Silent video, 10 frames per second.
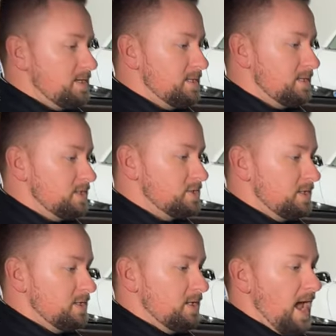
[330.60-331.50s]

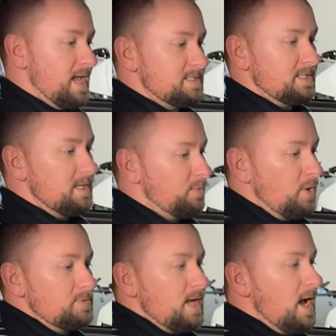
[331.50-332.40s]
condition, AC
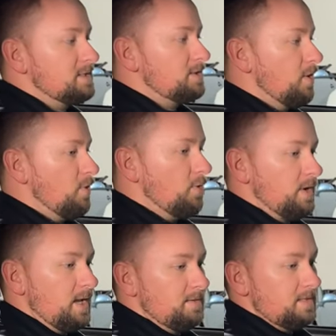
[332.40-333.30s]
blows ice cold,
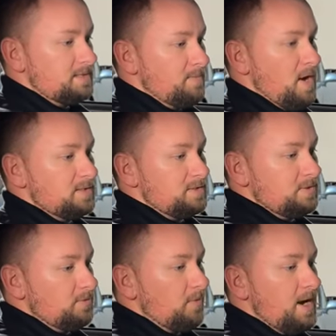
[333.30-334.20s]
and this
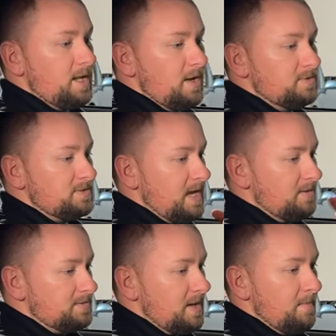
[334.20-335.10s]
Monsoon radio
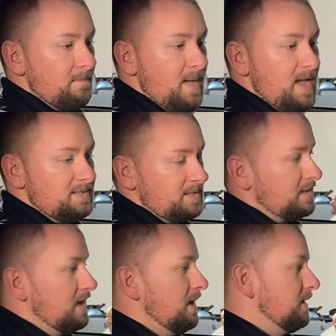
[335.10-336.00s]
sounds amazing.
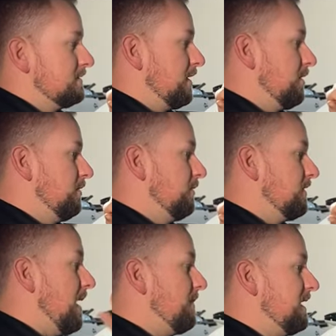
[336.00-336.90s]
So
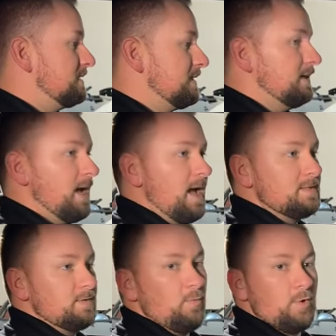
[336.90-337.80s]
with that being said,
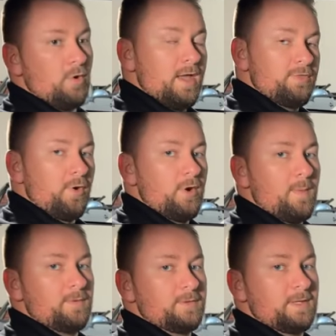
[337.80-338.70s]
guys, we'll go ahead and throw it
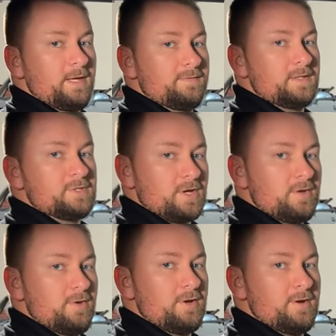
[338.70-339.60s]
up on the lift and show
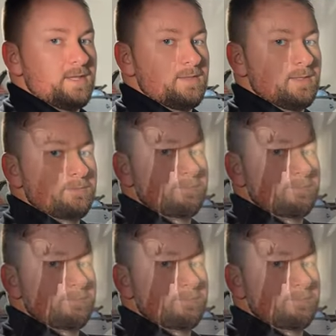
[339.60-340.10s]
you underneath it.